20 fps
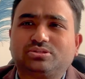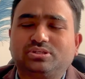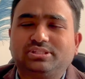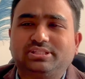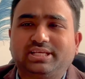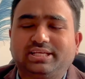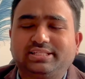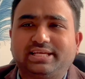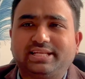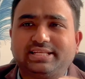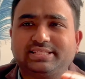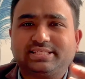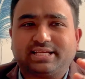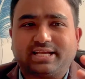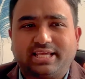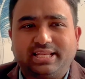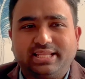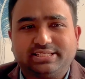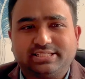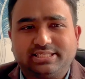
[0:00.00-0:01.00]
there is a
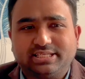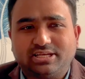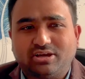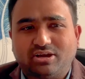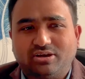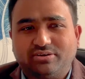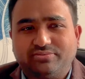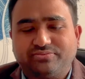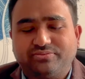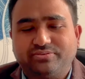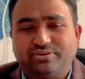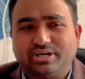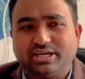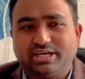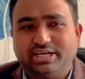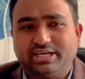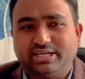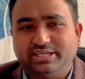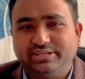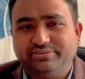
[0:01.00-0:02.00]
connection of
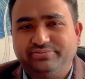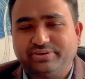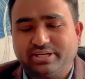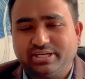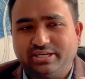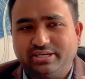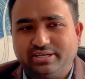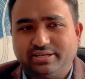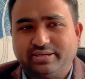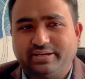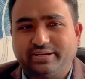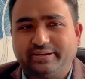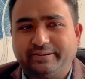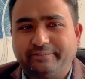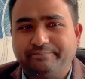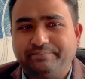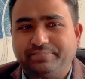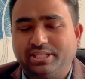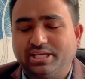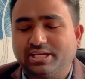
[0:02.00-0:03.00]
different
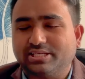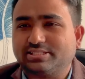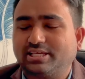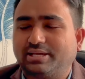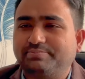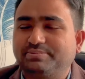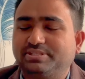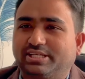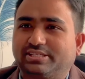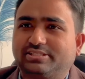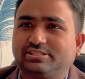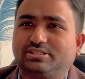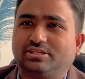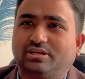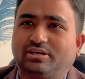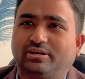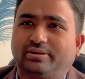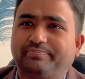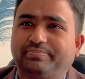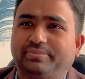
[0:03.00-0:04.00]
subject.
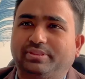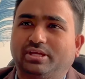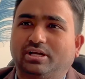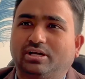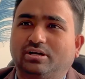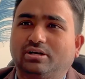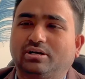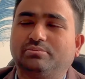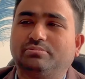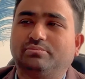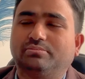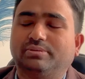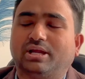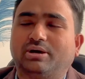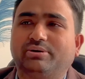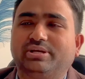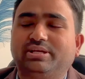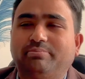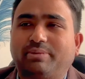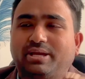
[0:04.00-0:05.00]

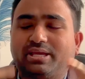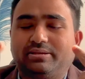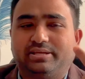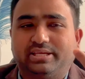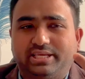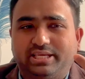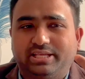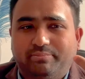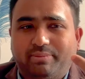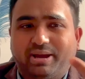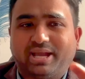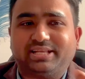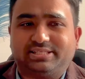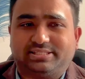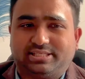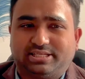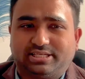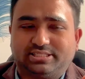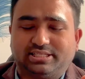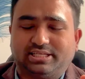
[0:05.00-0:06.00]
Now in my
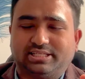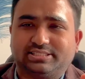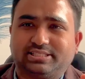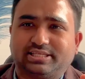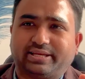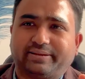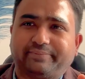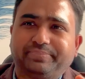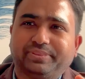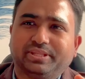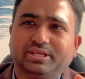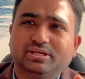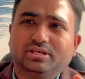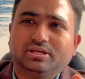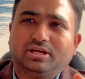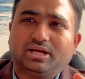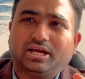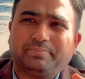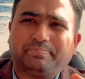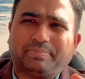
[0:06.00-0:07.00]
research, let's say,
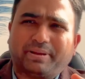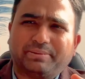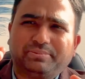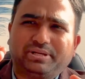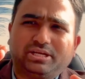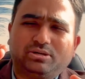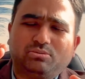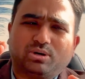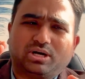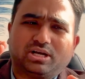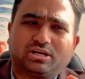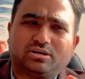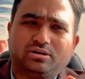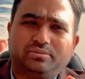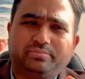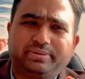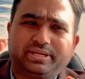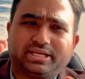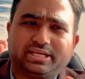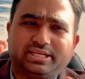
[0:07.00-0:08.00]
I primarily work
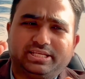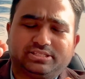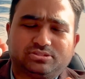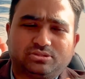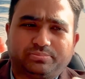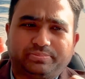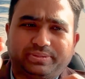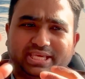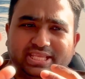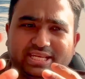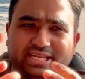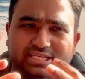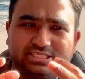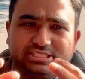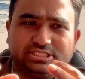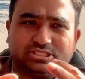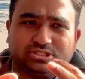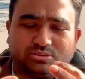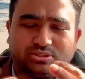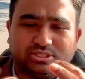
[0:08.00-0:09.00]
on mechanics of
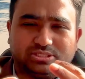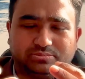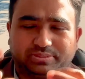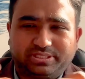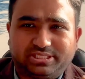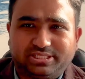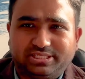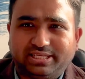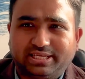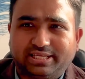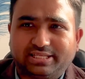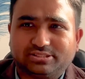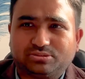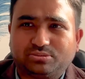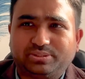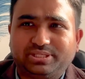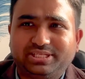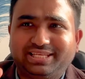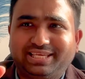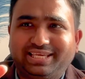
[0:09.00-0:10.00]
energy storage material.
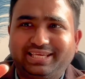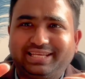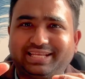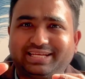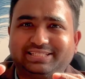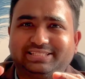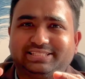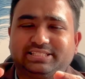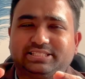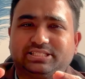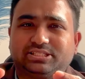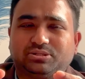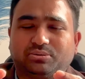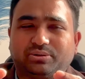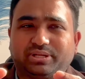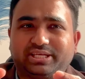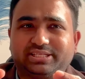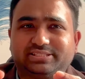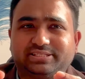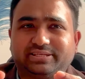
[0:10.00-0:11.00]
So in energy
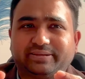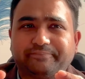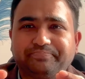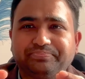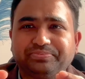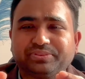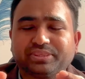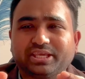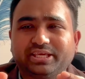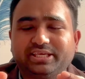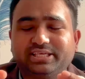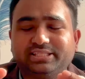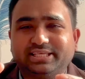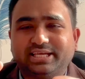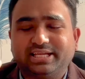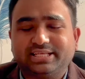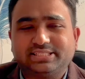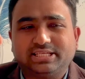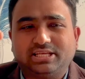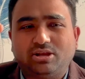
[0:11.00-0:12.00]
storage,
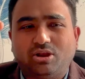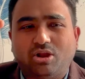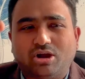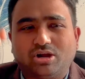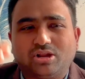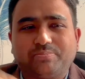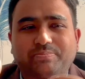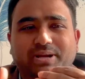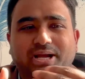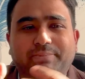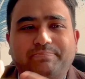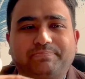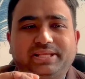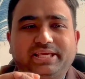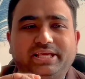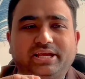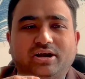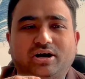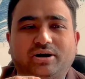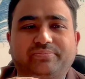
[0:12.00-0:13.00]
there is a lot of
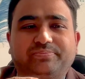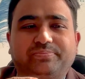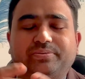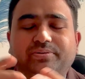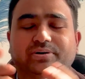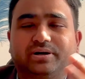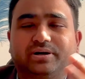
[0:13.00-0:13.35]
coupling of